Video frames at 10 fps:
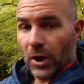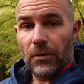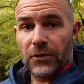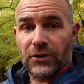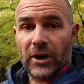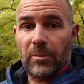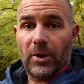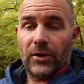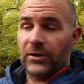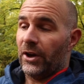on the
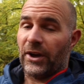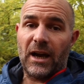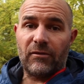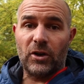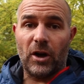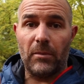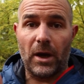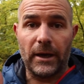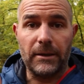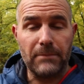tripod and I haven't got
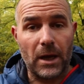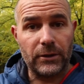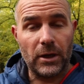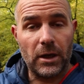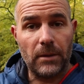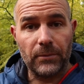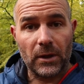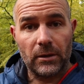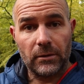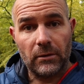my
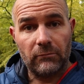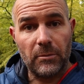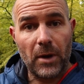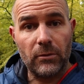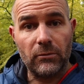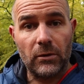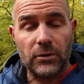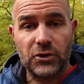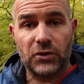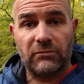remote
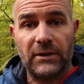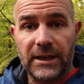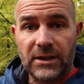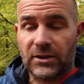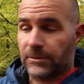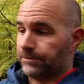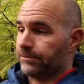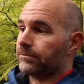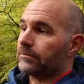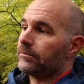shutter release,
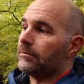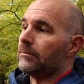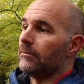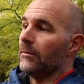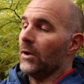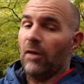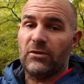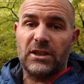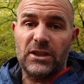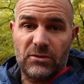
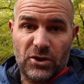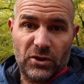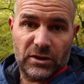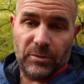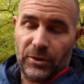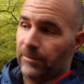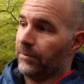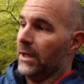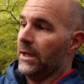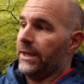obviously use a shutter button.
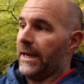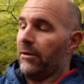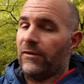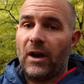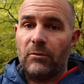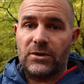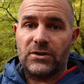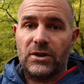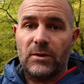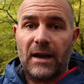Now if I was
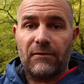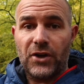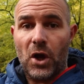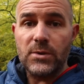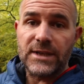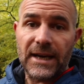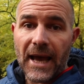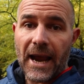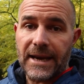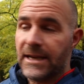to have no
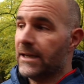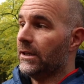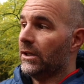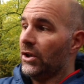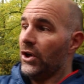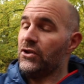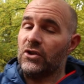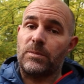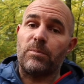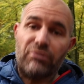delay and
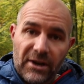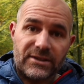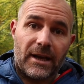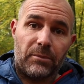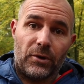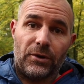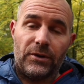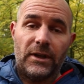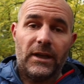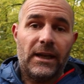just press that
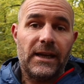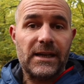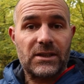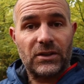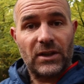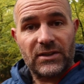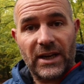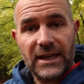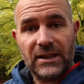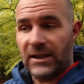button, it's going to
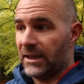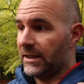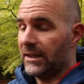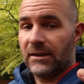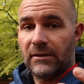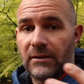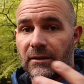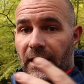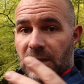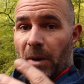take the
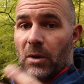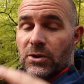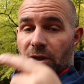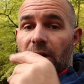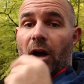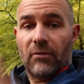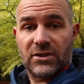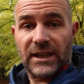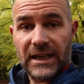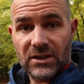exposure
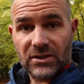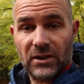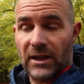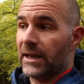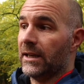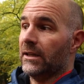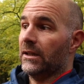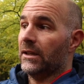obviously instantly,